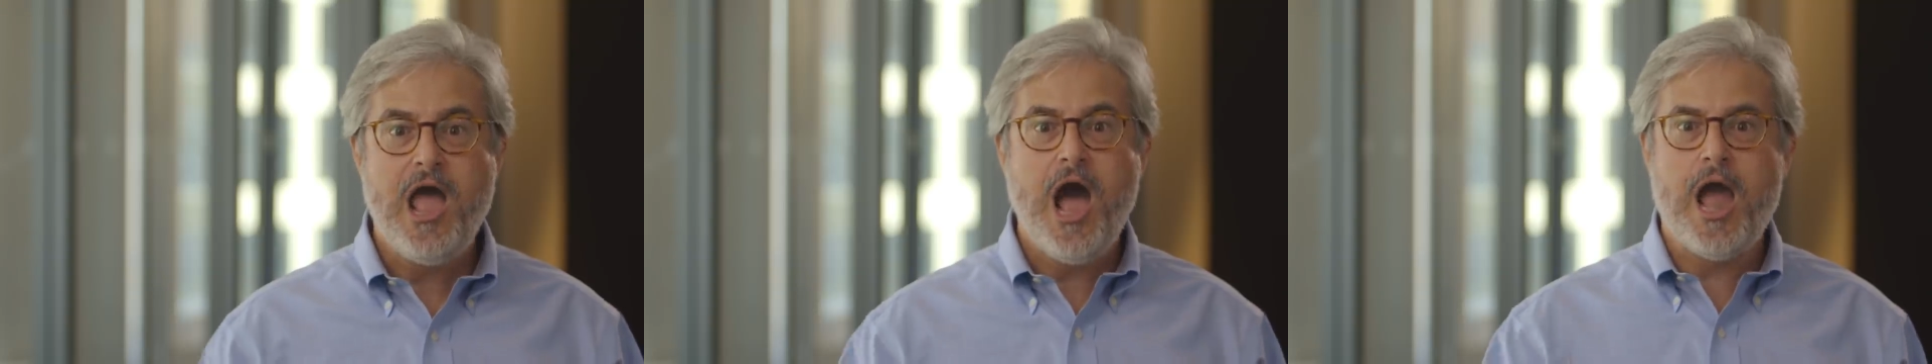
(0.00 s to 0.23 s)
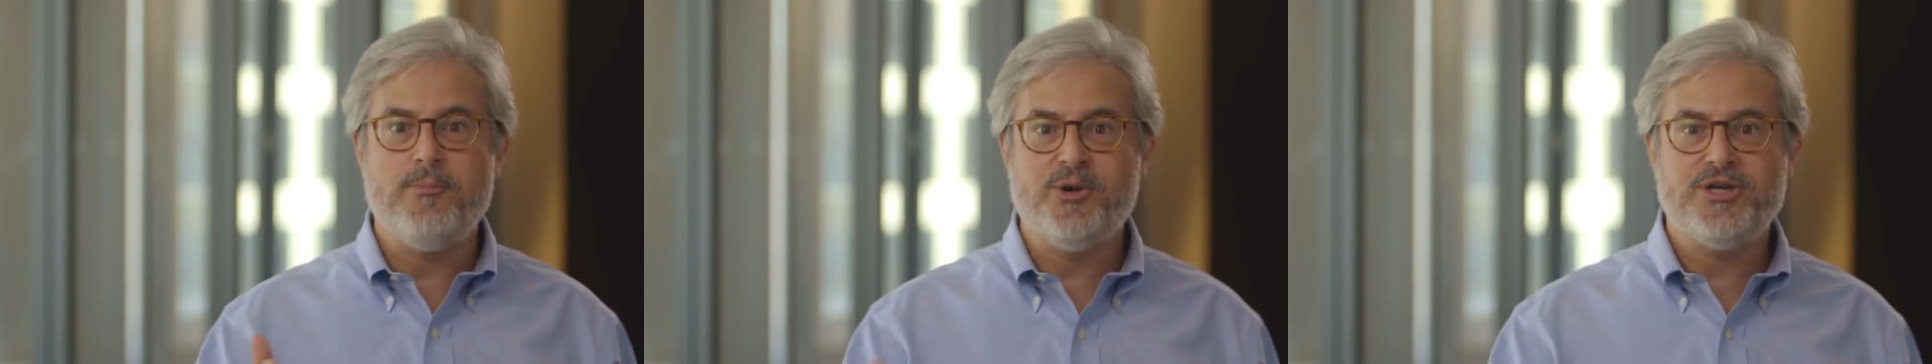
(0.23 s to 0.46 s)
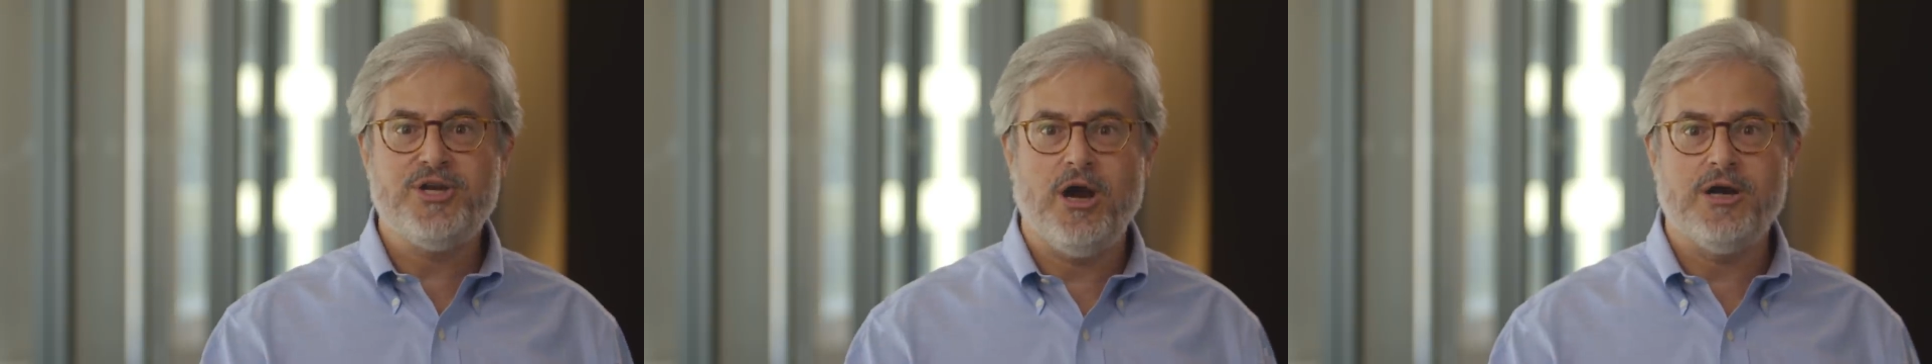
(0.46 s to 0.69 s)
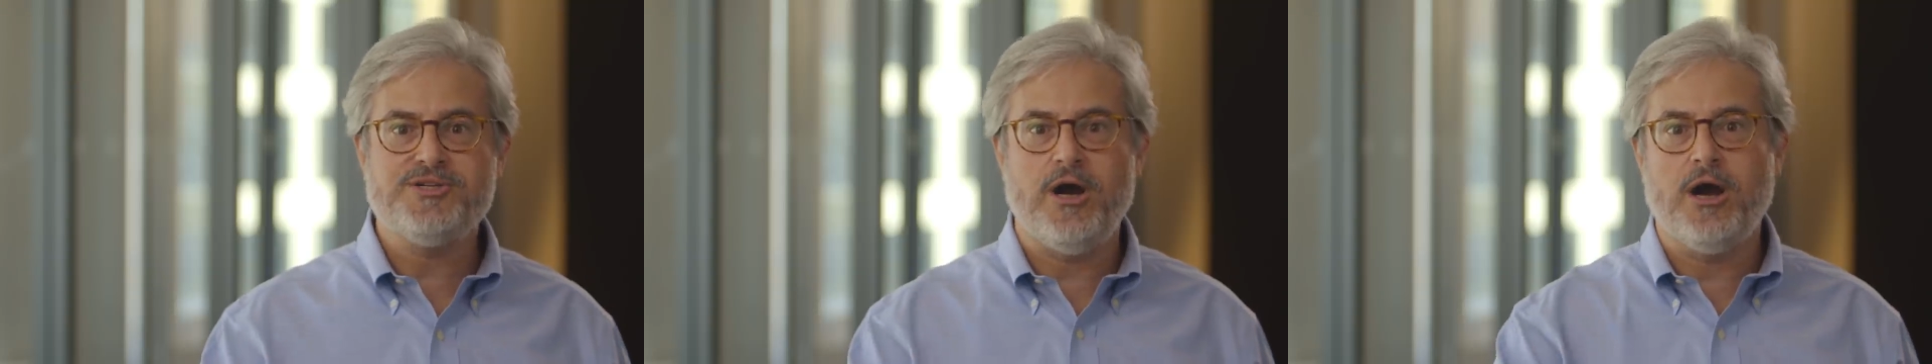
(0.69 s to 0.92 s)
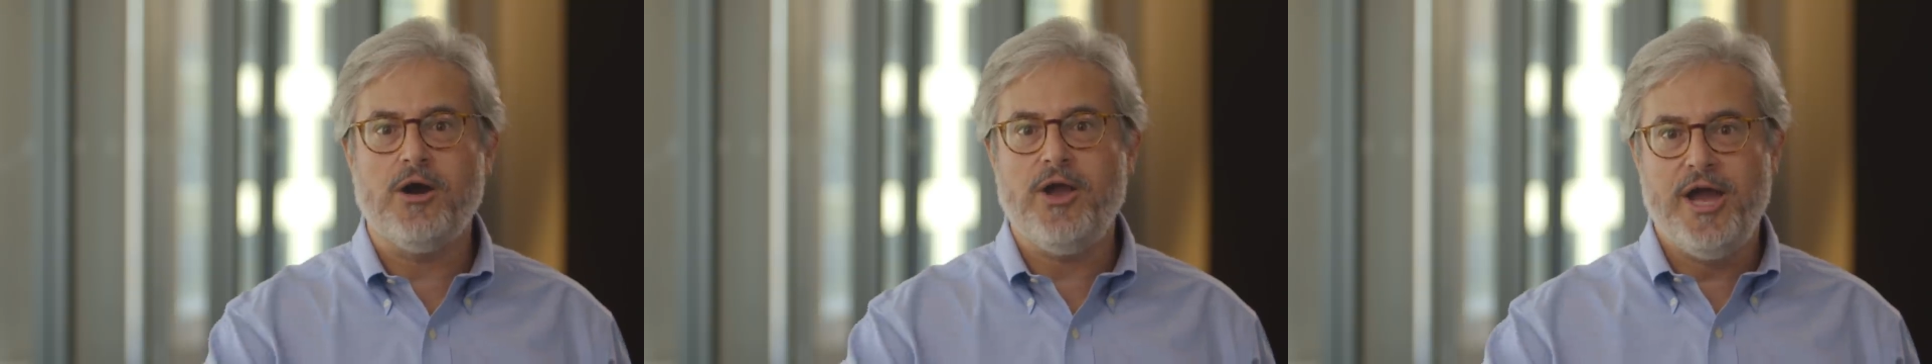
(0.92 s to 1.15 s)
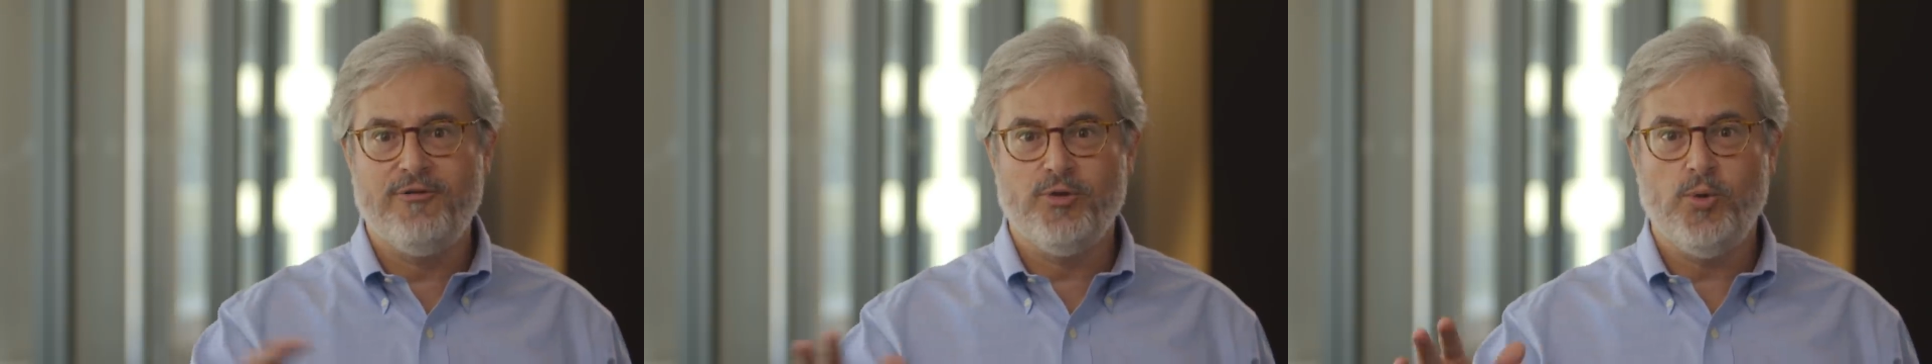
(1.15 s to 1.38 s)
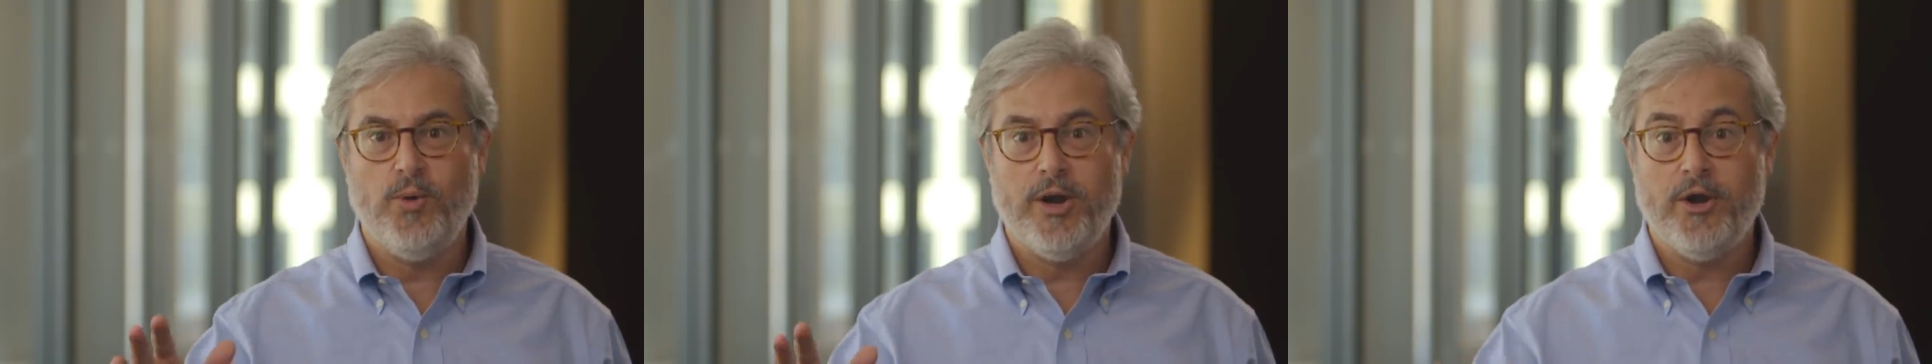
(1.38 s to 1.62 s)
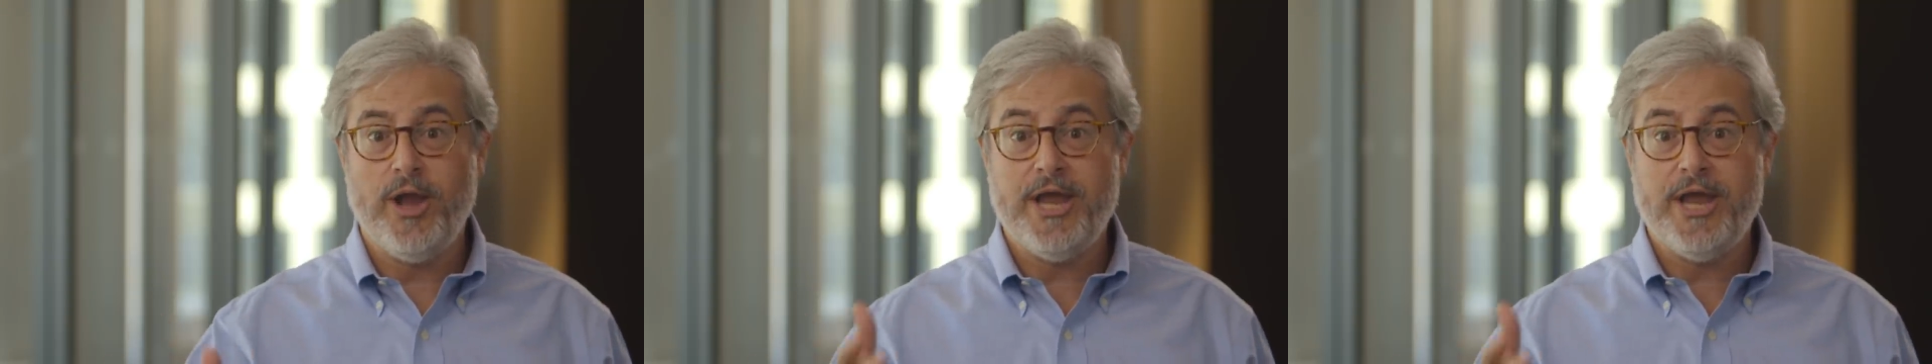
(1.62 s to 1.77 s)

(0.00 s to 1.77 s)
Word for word: Hybrid cars are everywhere,